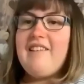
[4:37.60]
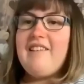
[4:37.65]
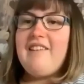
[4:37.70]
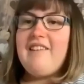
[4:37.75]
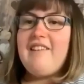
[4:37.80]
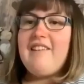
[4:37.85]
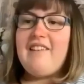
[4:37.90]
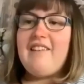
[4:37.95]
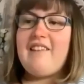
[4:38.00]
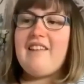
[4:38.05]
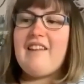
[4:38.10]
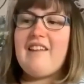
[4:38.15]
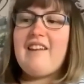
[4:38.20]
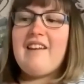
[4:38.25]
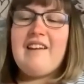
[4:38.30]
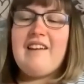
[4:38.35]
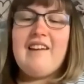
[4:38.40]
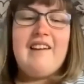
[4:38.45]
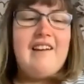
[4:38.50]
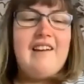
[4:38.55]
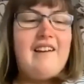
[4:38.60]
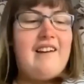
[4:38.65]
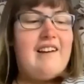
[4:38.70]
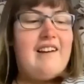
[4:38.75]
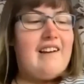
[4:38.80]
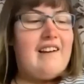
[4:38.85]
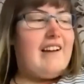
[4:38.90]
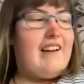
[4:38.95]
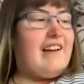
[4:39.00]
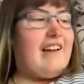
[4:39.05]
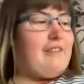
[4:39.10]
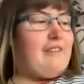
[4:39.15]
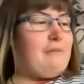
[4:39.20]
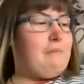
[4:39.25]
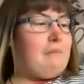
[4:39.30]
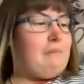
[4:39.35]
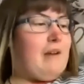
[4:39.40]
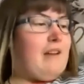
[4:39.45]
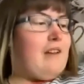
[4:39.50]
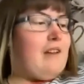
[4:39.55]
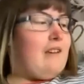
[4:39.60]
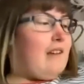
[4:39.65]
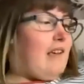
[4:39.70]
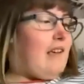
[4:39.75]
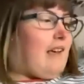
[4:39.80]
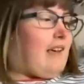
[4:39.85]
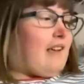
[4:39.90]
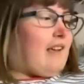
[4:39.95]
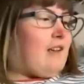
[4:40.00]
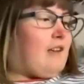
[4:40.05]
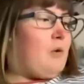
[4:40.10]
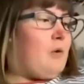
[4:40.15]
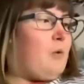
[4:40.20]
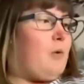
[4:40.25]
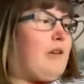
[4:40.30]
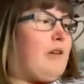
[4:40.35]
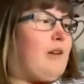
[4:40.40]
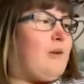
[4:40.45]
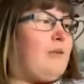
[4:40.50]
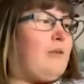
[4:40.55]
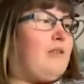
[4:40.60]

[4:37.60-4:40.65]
Yeah, I have made a quilt.